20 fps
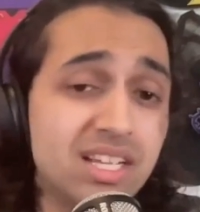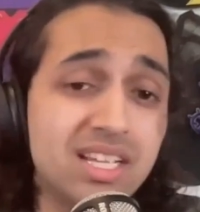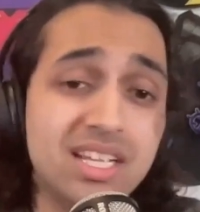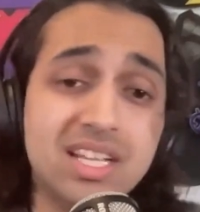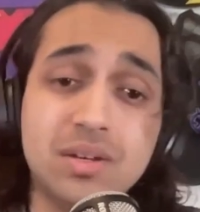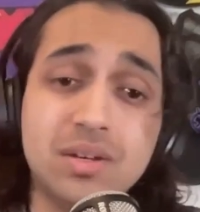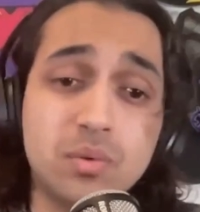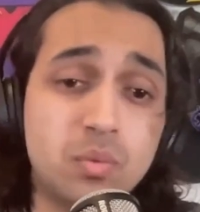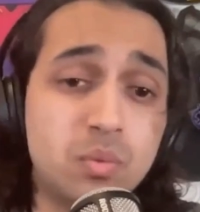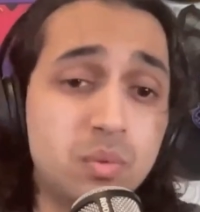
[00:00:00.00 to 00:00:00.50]

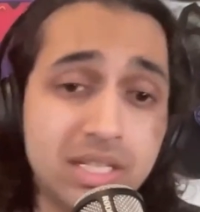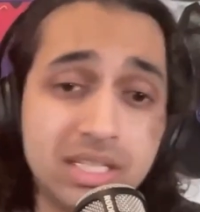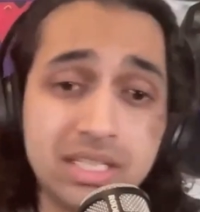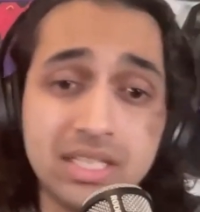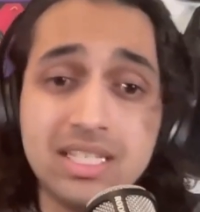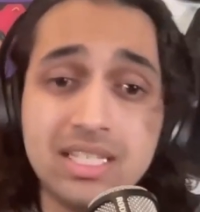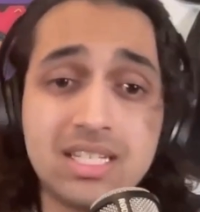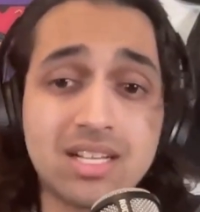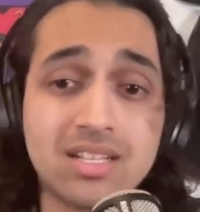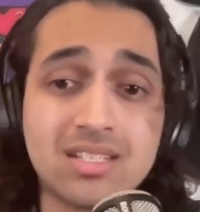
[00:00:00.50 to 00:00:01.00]
It
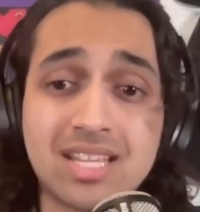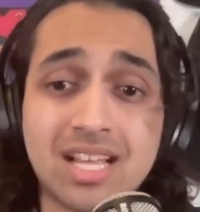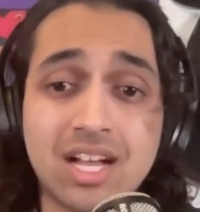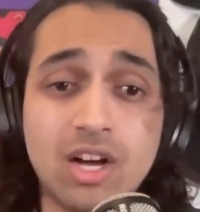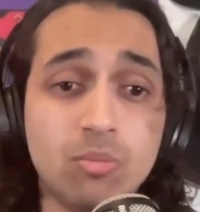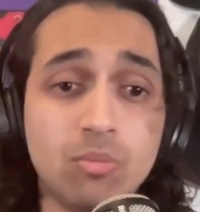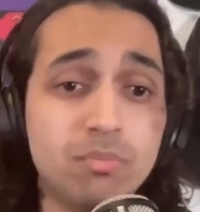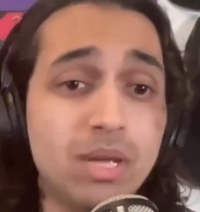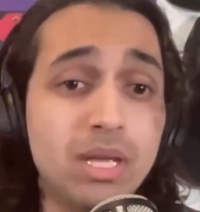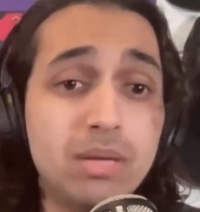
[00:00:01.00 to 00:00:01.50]
really does
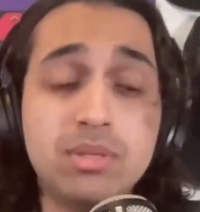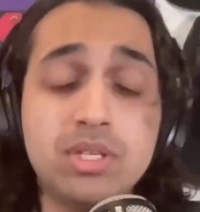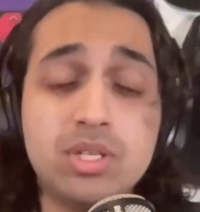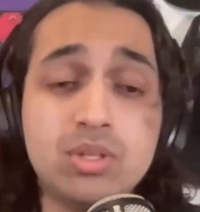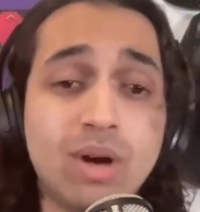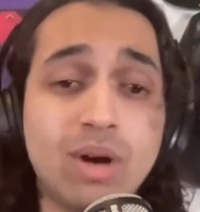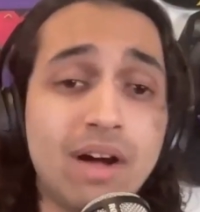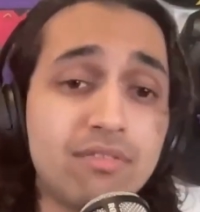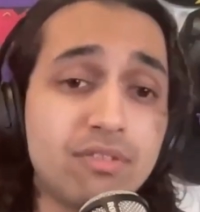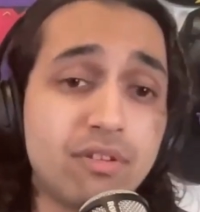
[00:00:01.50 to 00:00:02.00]
help. Maybe
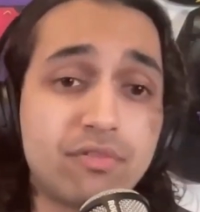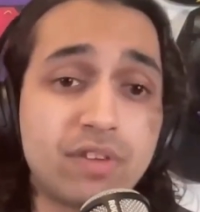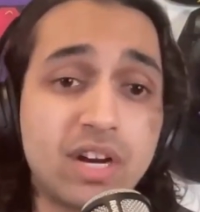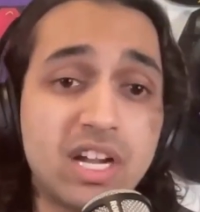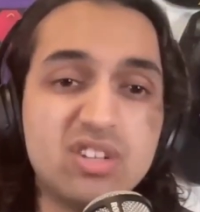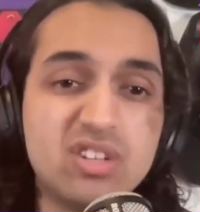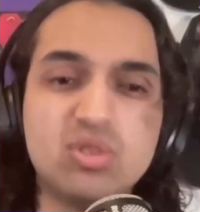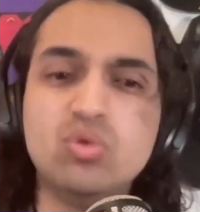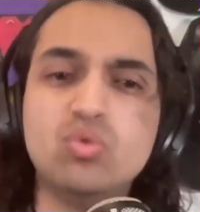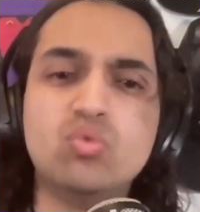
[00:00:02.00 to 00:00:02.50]
you have a
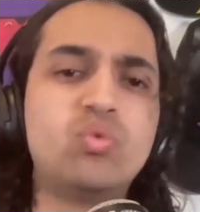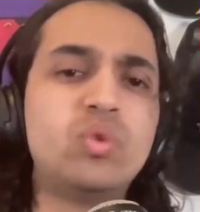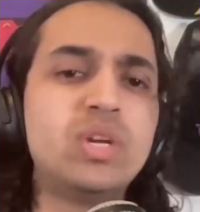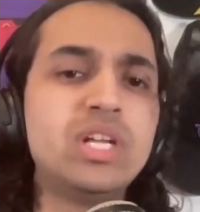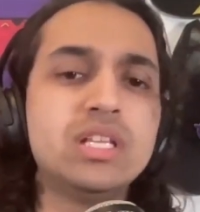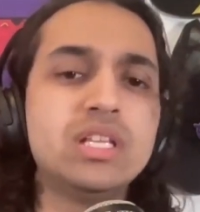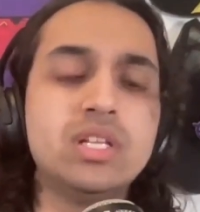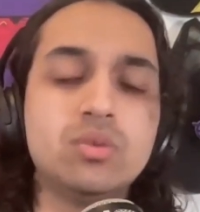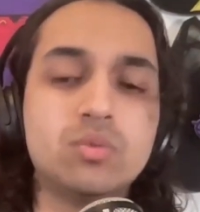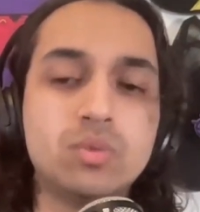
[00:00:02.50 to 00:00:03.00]
friend who
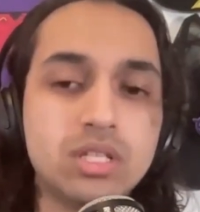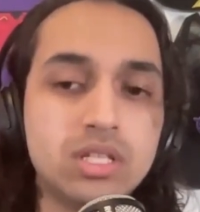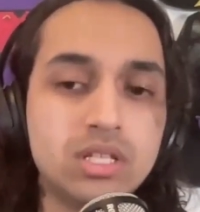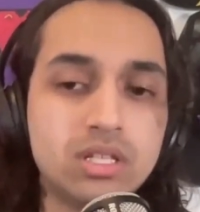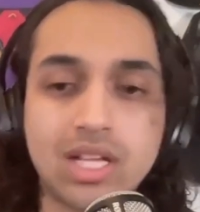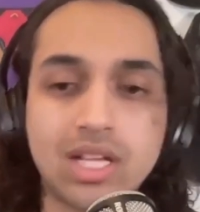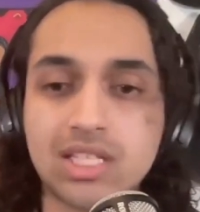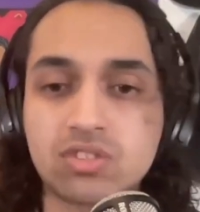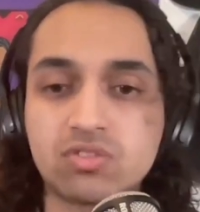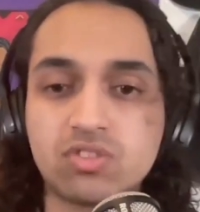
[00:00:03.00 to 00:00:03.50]
really, really
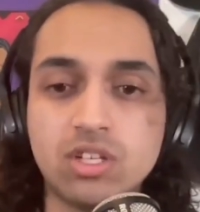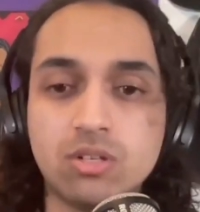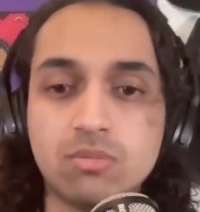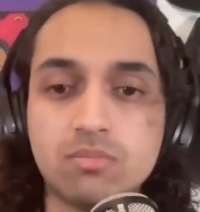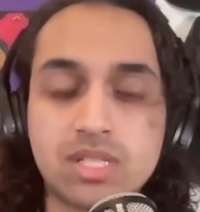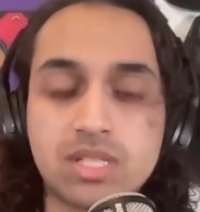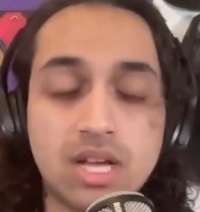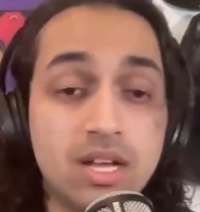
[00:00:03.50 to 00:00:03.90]
likes films.